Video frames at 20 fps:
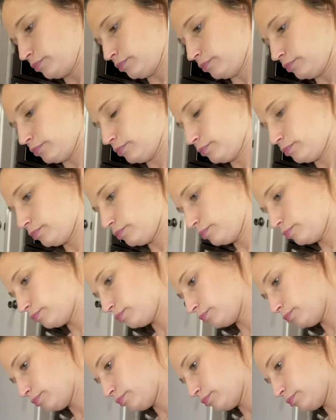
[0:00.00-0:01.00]

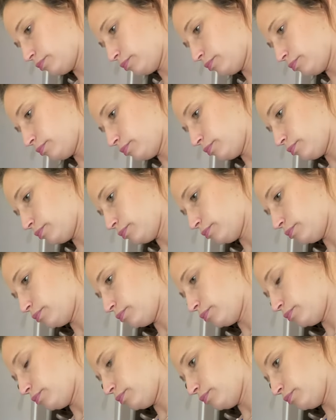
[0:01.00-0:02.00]

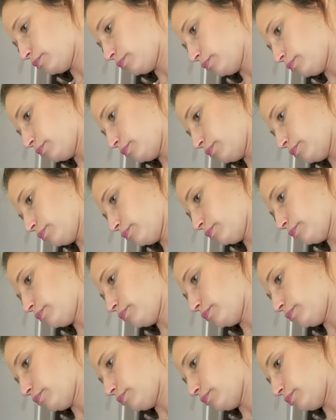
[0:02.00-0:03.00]

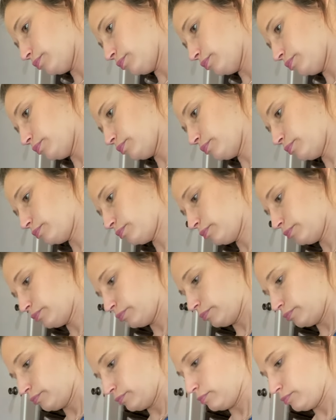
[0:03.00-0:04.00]

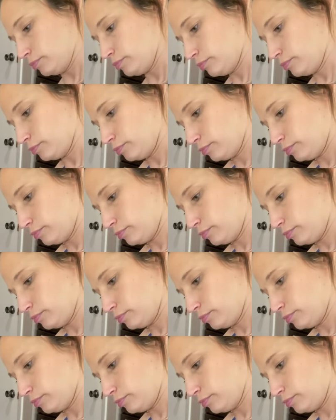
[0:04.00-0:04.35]
No one is speaking in this clip.